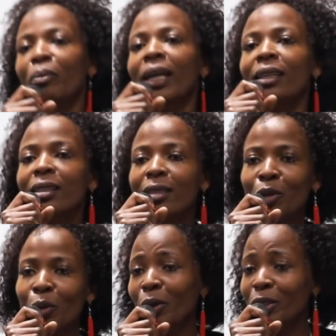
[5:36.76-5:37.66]
of mine. He's a
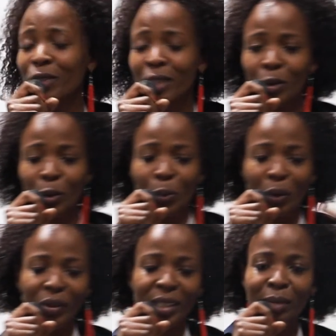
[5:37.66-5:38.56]
urologist,
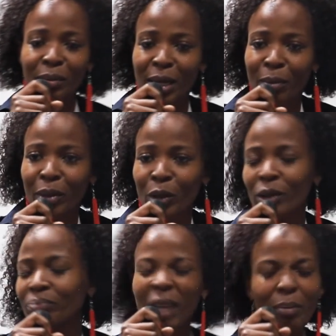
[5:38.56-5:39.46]
Professor
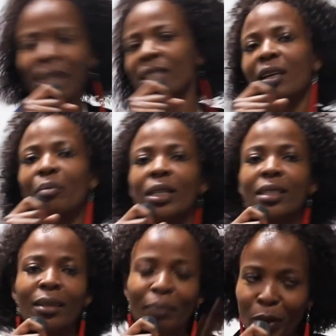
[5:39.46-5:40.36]
Mtambiro. Amazing,
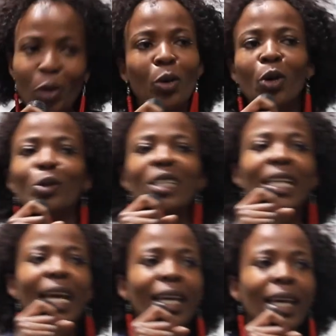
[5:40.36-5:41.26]
amazing.
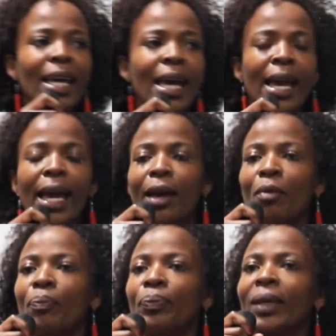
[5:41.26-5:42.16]

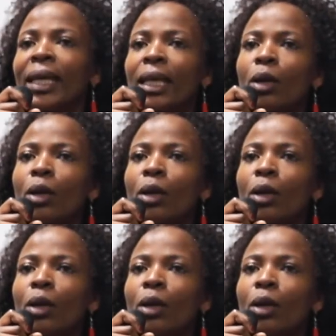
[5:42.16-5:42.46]
Um,